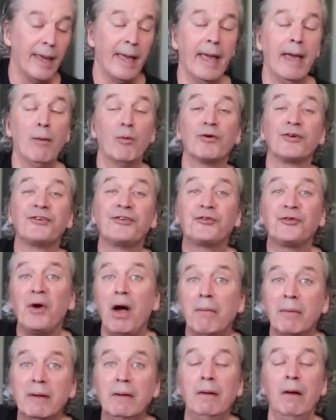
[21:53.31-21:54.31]
And we're
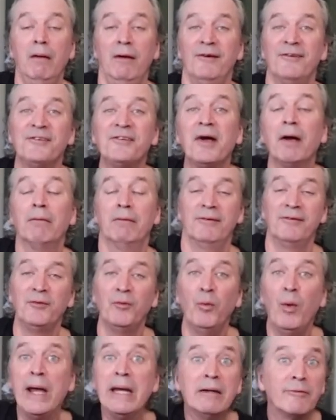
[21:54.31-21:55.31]
strumming,
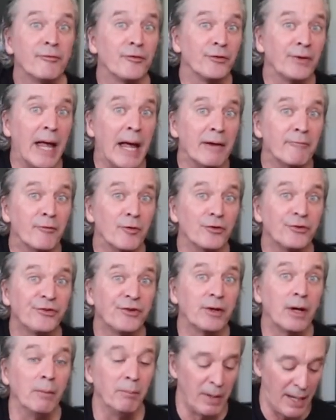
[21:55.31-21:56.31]
waiting for that verse
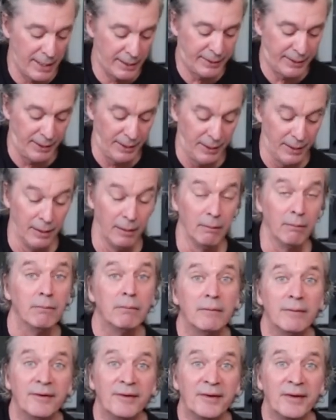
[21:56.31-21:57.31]
to come back in.
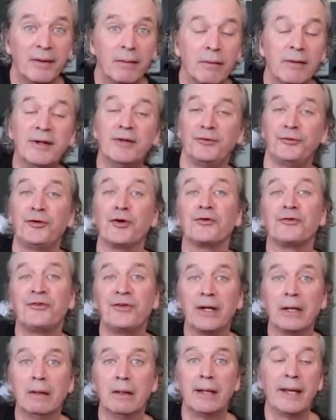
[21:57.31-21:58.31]
And I'll start
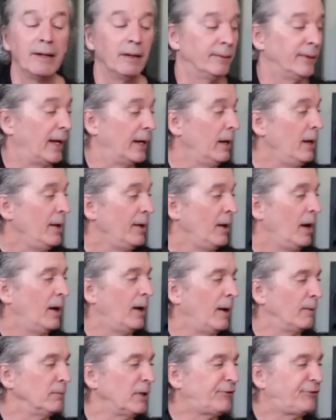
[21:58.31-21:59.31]
singing again on that.
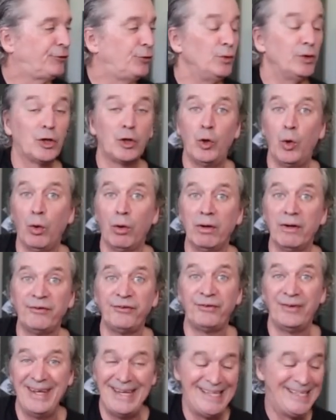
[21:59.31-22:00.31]
Let's do the
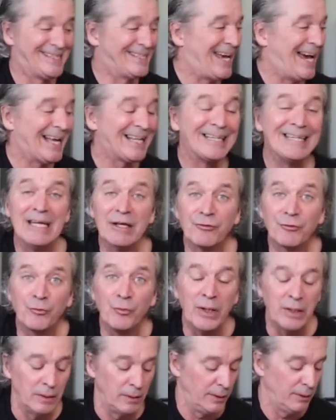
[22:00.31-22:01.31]
chorus exactly as
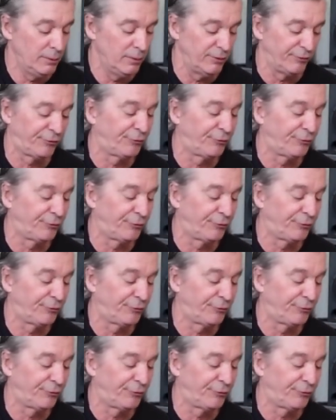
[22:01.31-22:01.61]
written. Here it